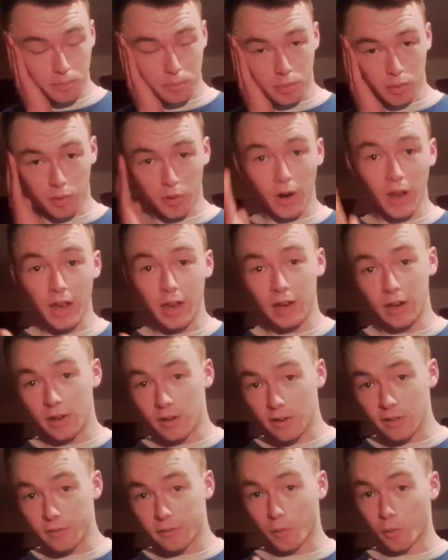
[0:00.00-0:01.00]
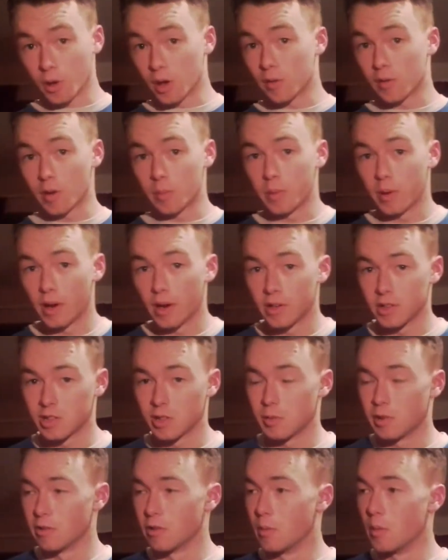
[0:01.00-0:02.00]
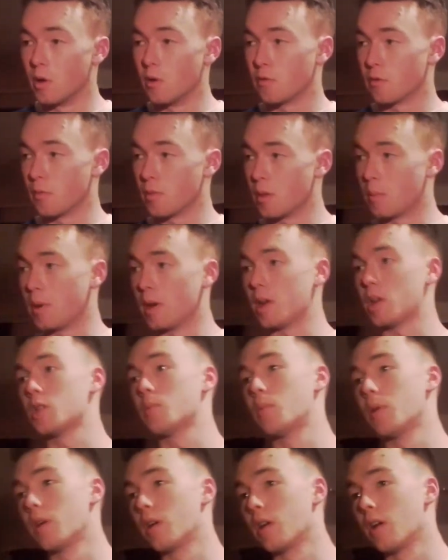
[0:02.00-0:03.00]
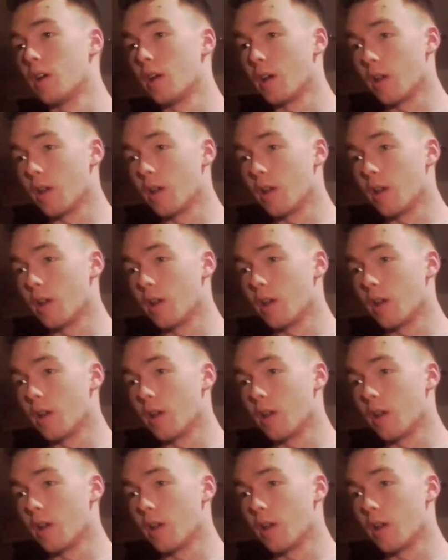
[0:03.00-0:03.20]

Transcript: prayed for one of our players to be removed from the pitch, but